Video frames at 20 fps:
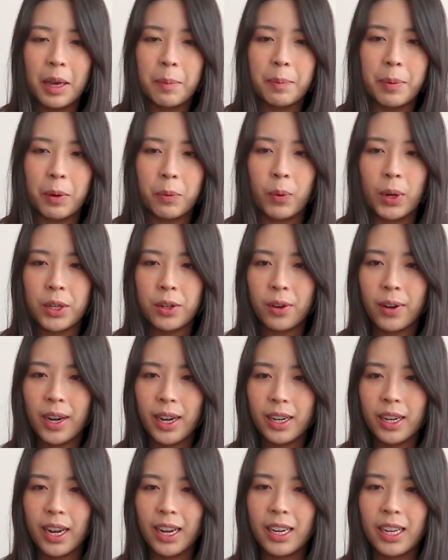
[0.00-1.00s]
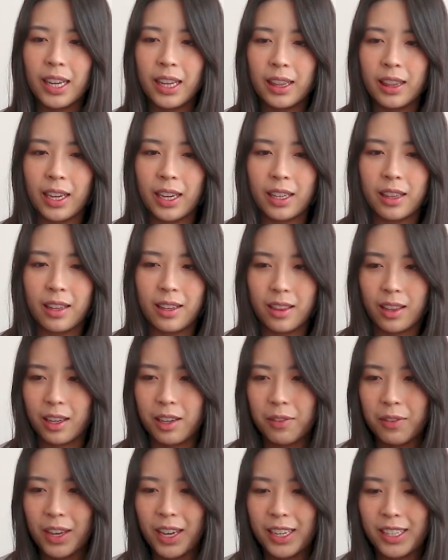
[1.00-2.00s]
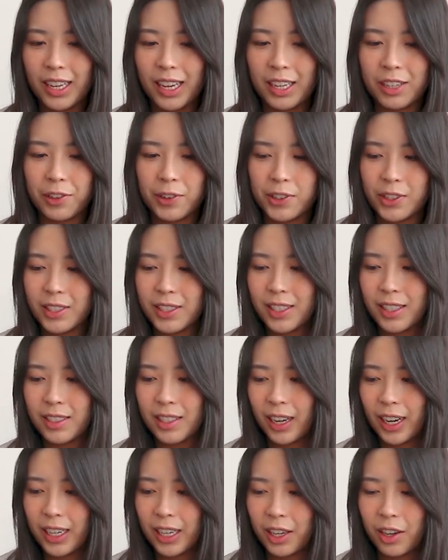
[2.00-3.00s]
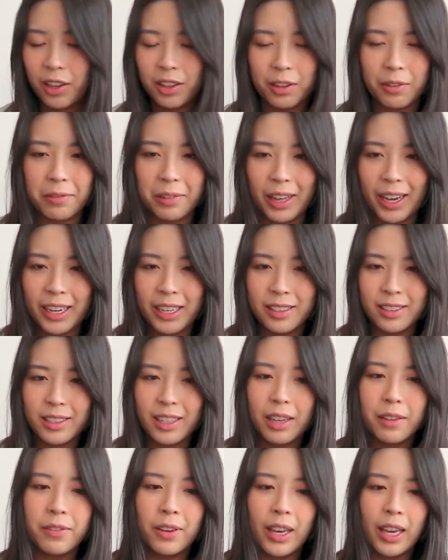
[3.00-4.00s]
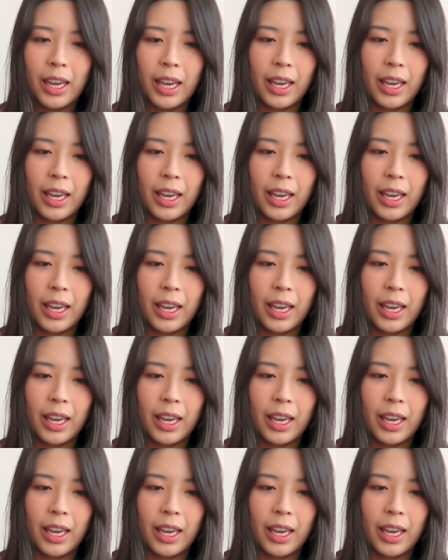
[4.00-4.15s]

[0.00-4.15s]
But when you're kind of in like the thick of it and you're just designing on the fly and stuff,